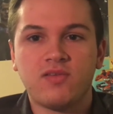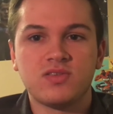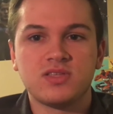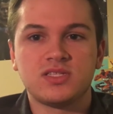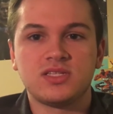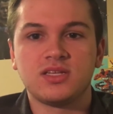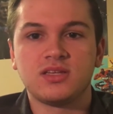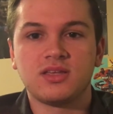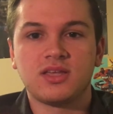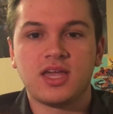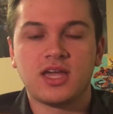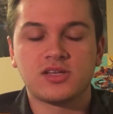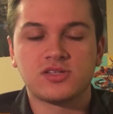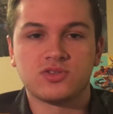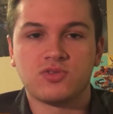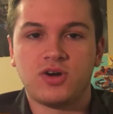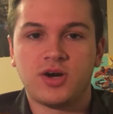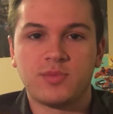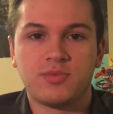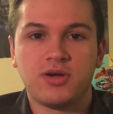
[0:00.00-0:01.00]
Haven't seen
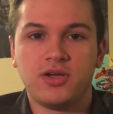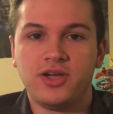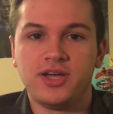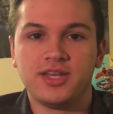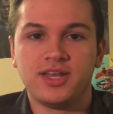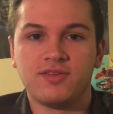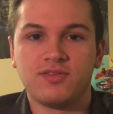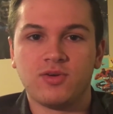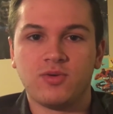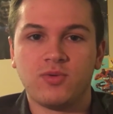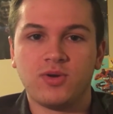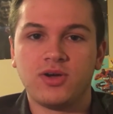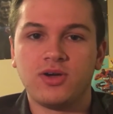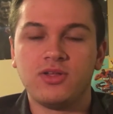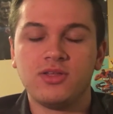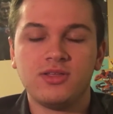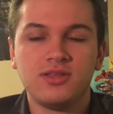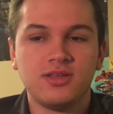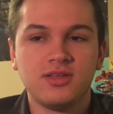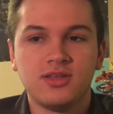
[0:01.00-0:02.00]
Gangster Squad, probably never
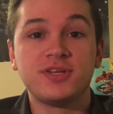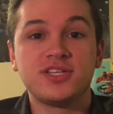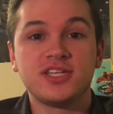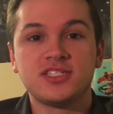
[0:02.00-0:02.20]
will.